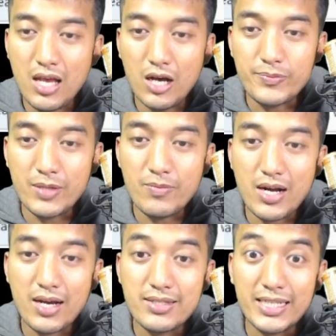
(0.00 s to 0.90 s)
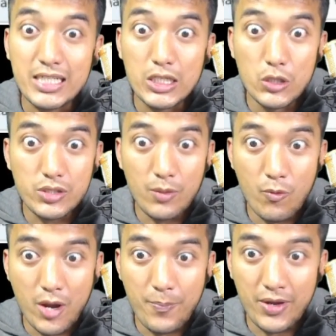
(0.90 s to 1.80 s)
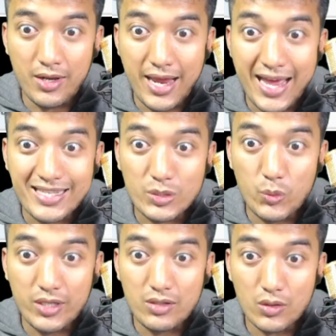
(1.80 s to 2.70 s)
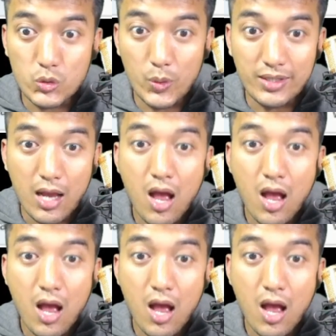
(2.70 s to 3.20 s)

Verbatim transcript: Obtain Baraka's exclusive weapon as sweet sweet.